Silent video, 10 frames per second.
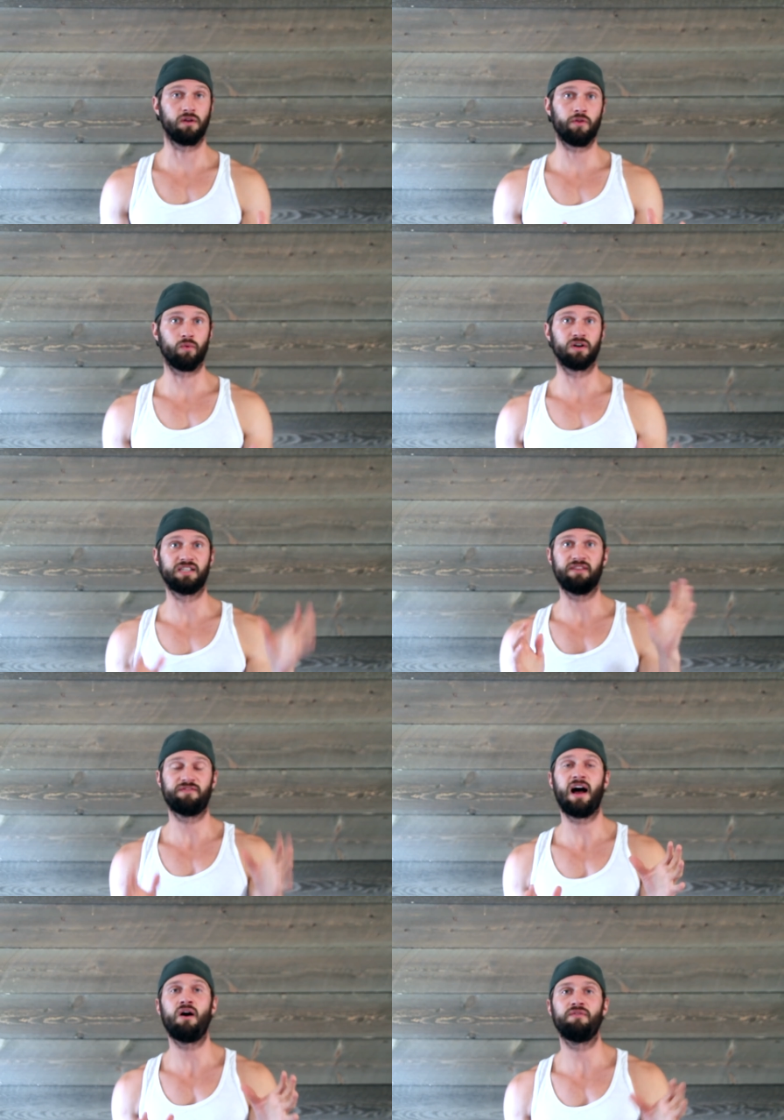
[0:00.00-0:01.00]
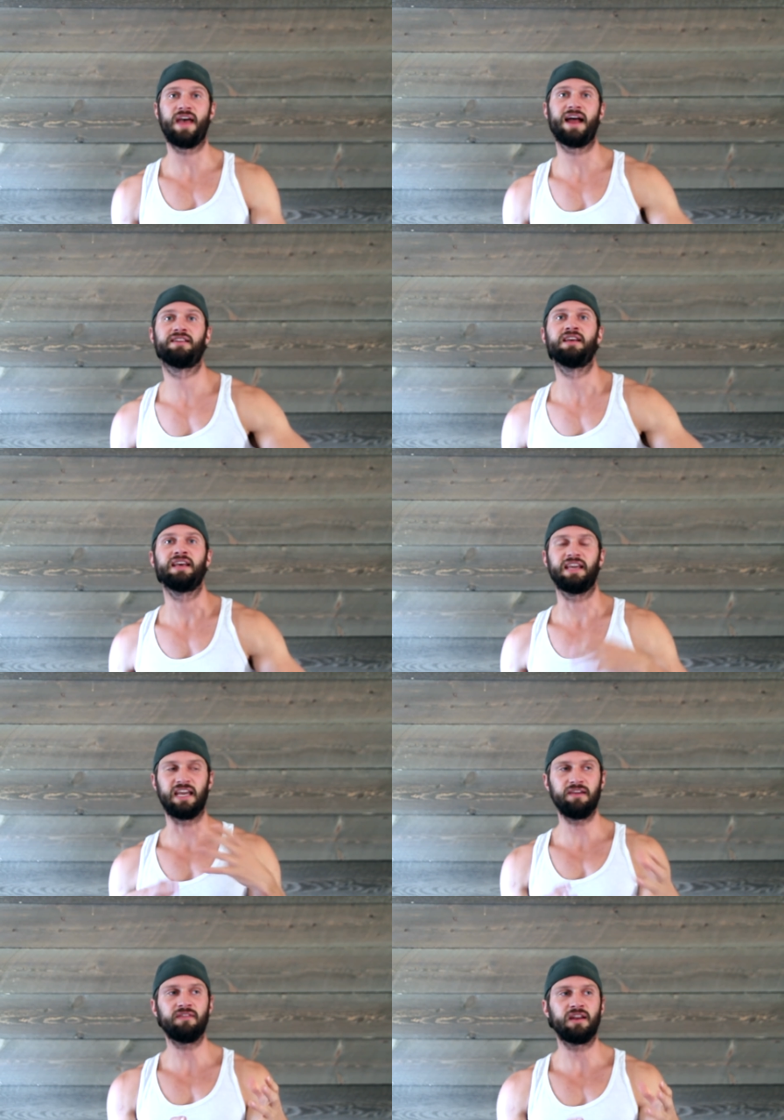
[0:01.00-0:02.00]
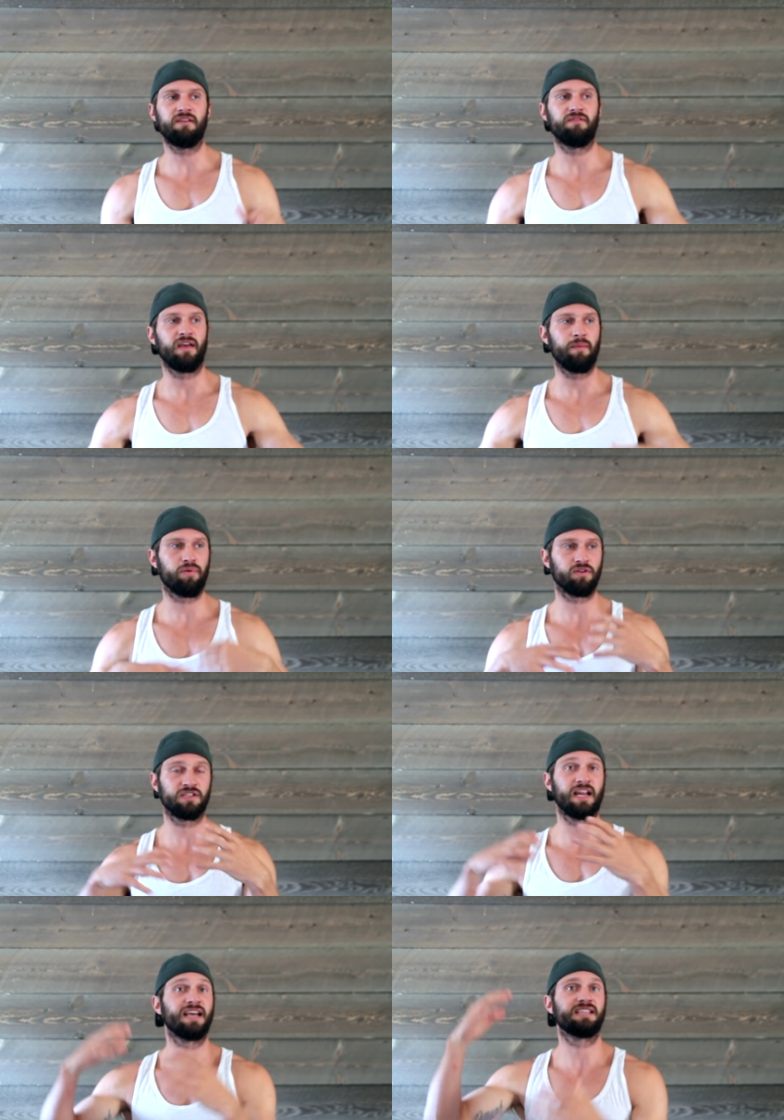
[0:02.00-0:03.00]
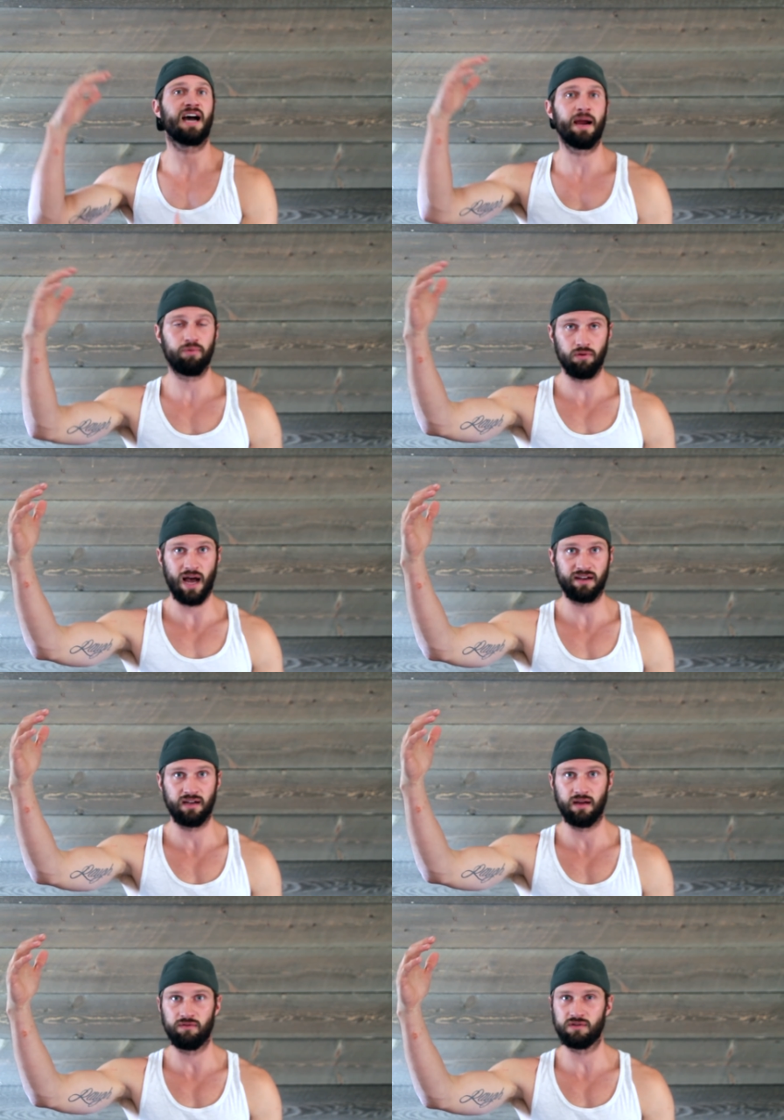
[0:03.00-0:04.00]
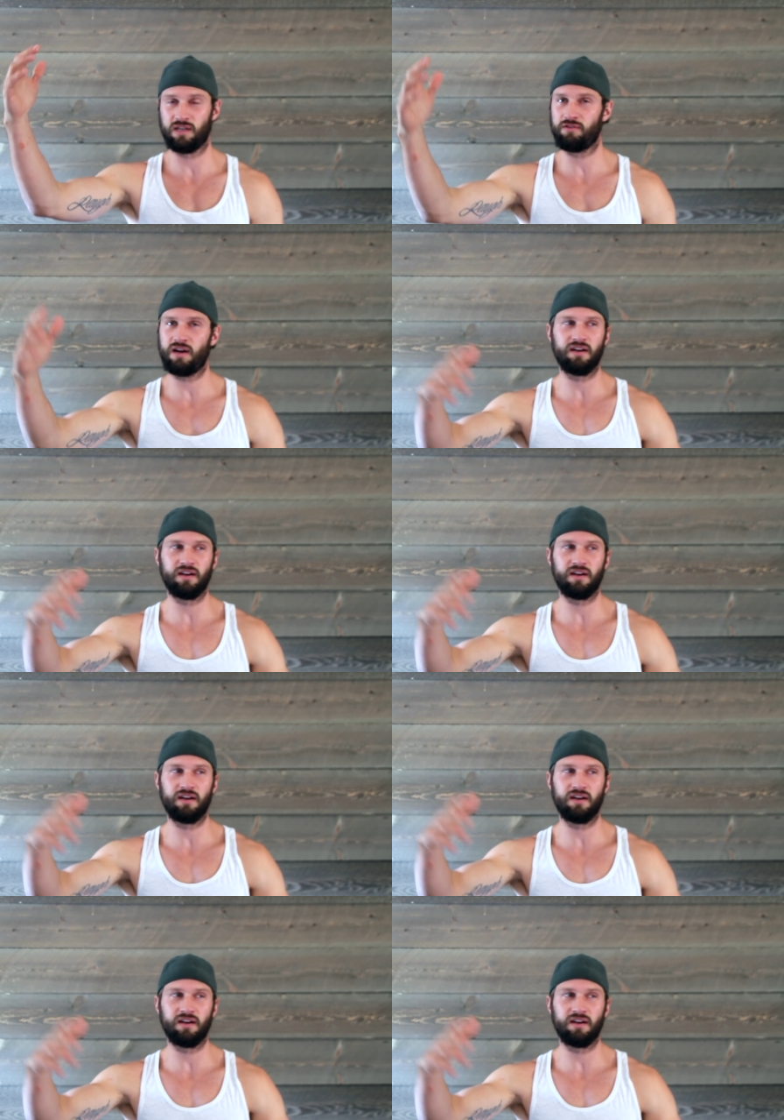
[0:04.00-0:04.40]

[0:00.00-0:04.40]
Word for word: in other words, they found that even if a person has high prolactin levels and they're not